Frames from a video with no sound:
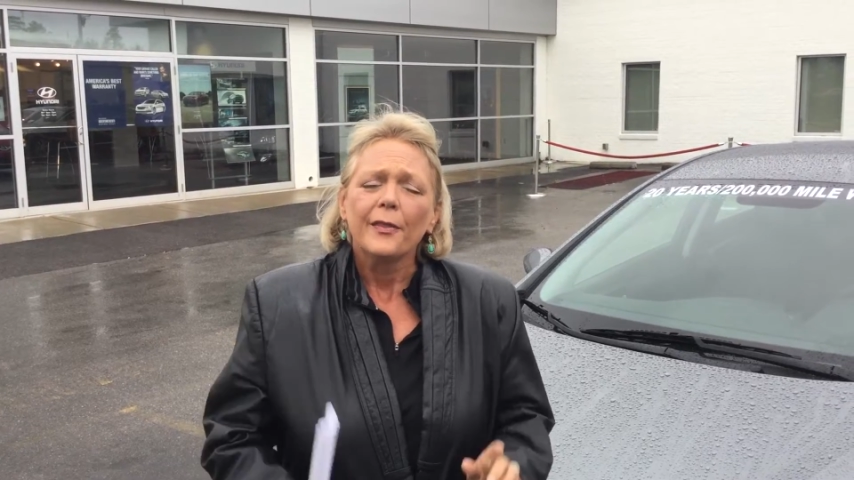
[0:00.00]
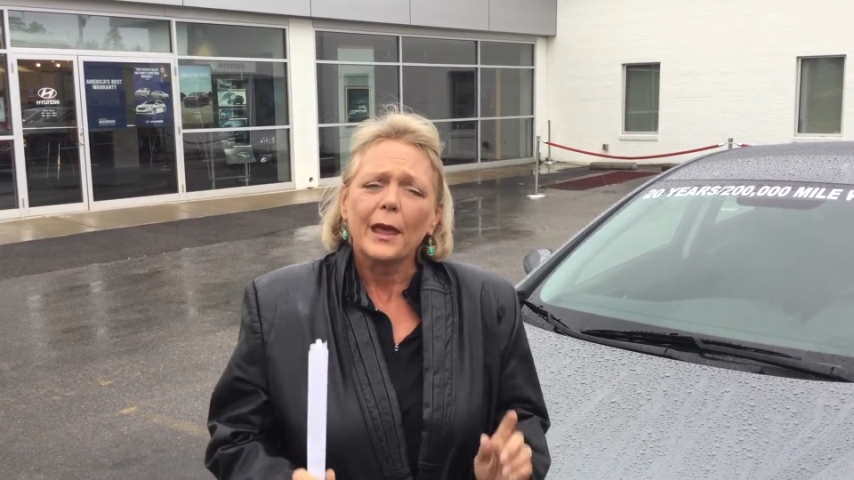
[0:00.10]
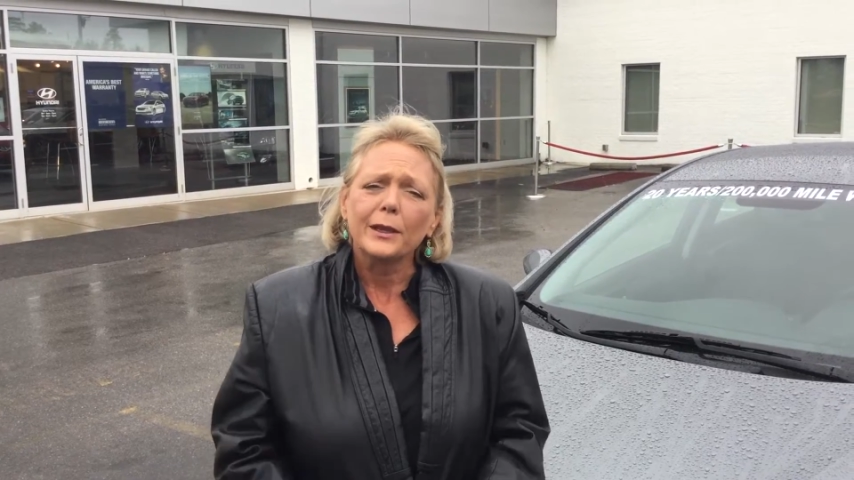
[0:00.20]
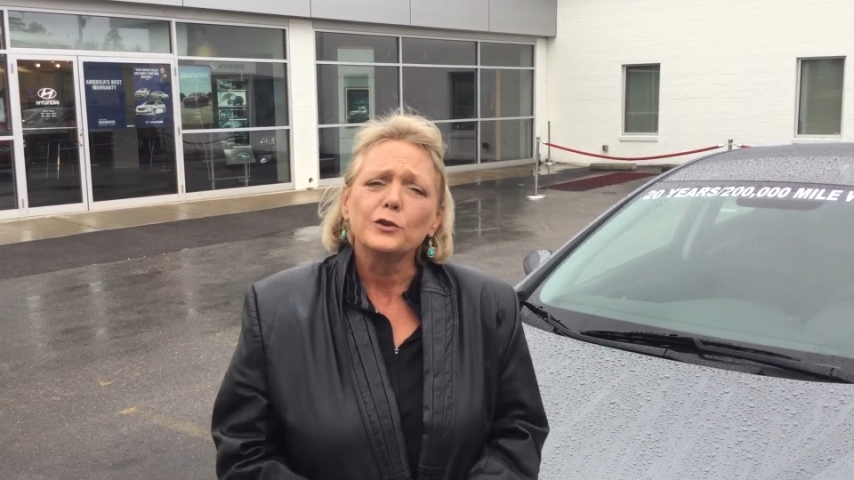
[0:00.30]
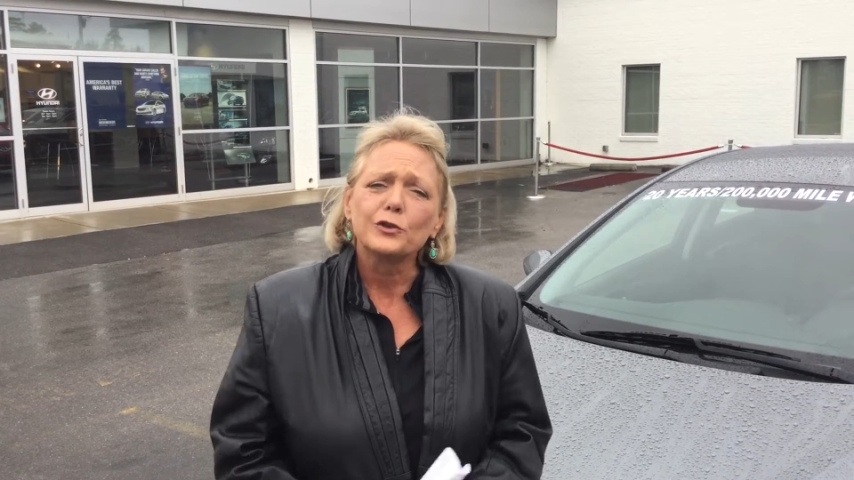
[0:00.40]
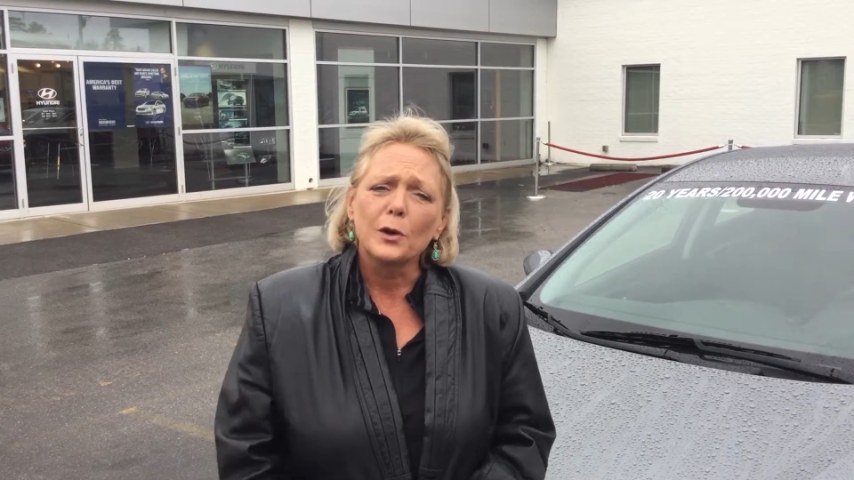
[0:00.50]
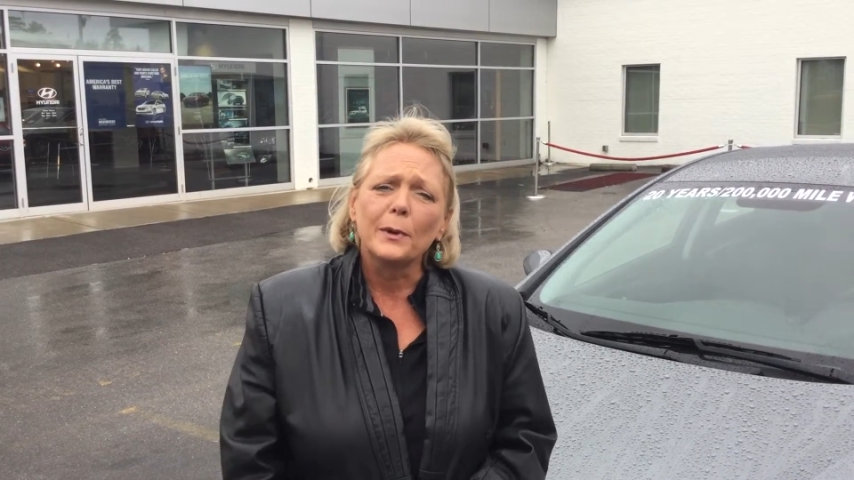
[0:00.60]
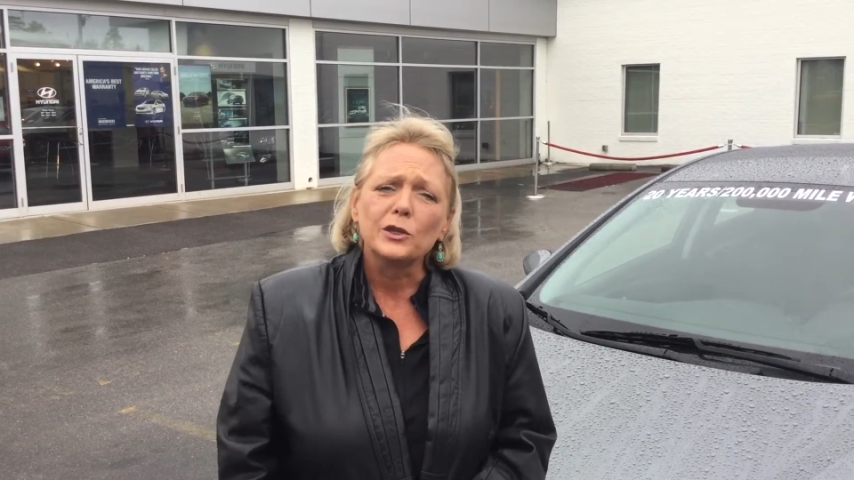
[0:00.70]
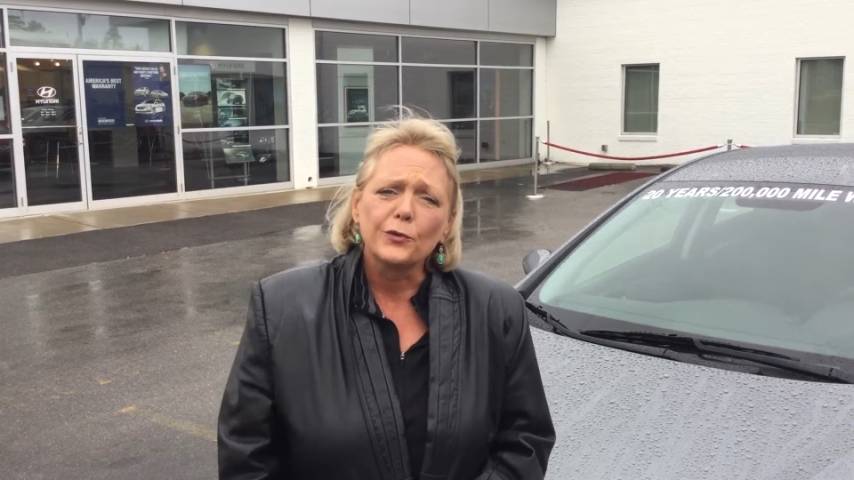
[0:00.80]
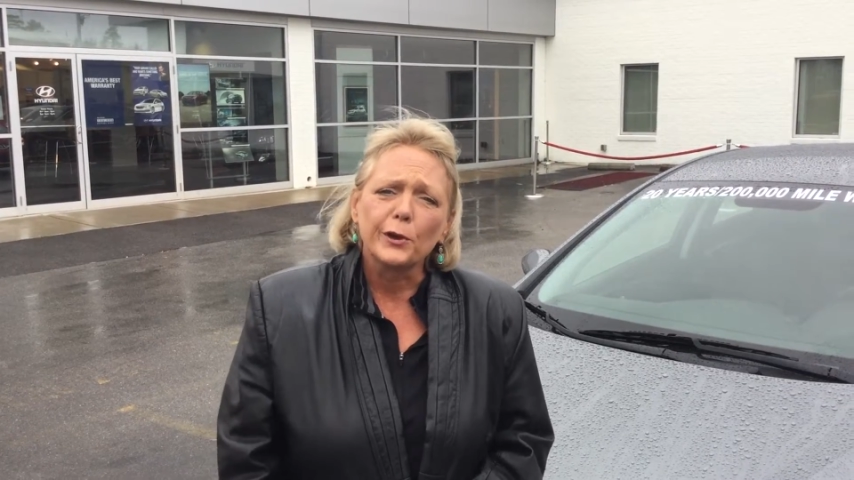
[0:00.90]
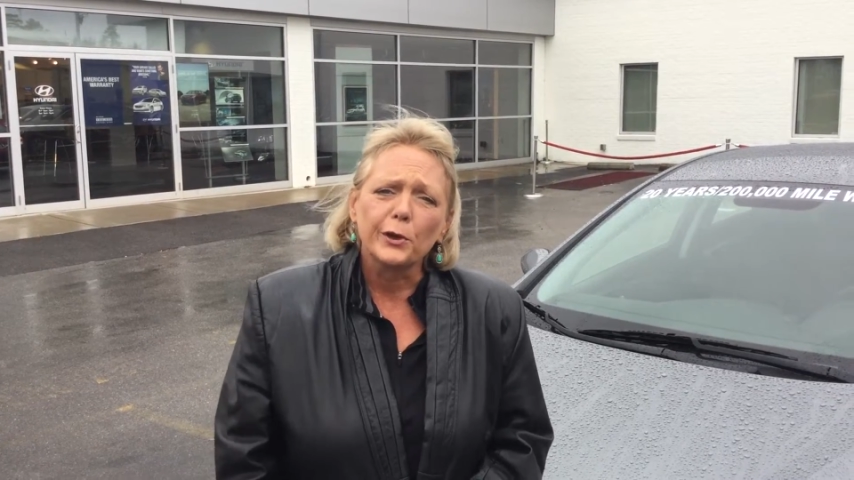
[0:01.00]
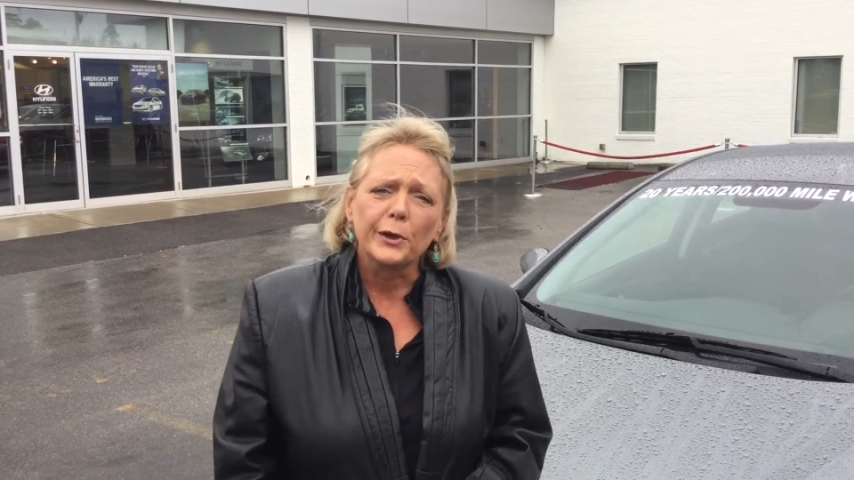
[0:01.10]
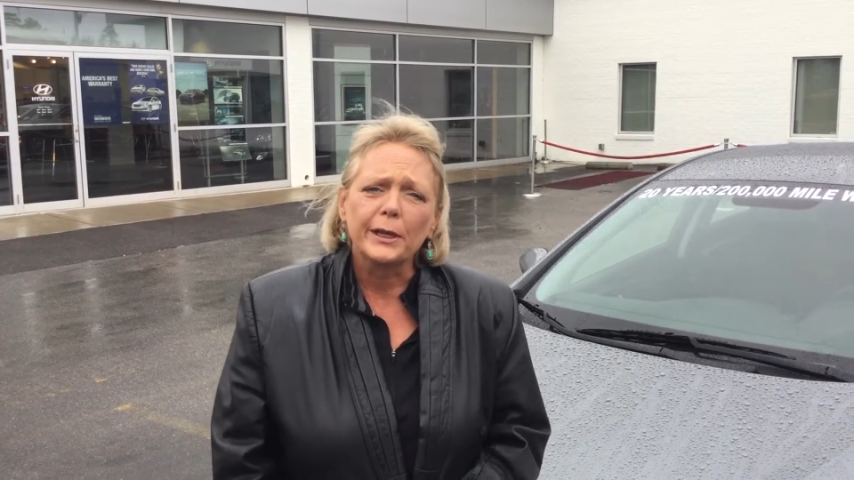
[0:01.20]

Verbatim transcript: Thank you so much for your